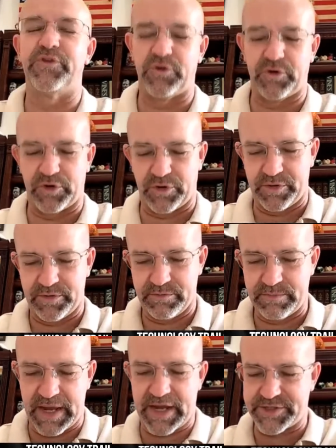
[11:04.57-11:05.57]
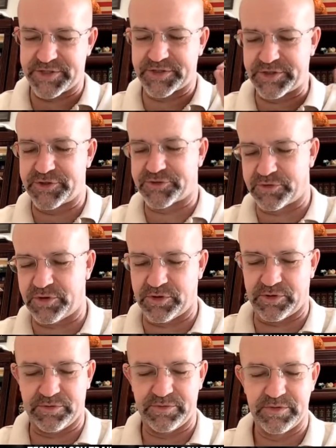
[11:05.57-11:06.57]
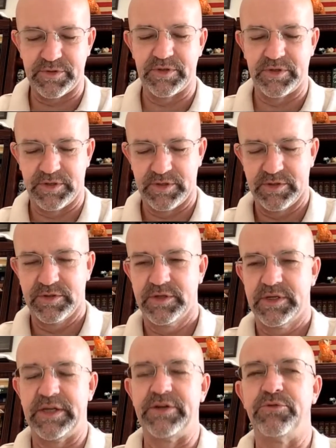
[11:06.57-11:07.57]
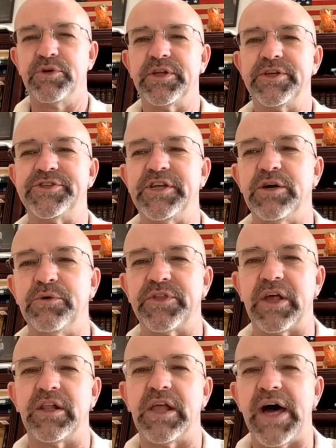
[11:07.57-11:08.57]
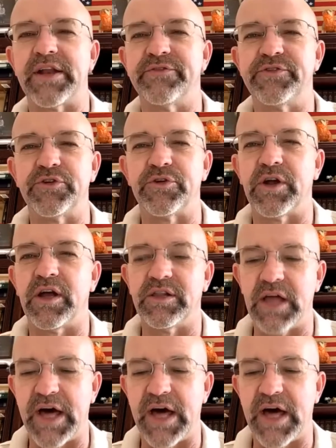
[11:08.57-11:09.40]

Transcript: for mass control and really deal with a lot of your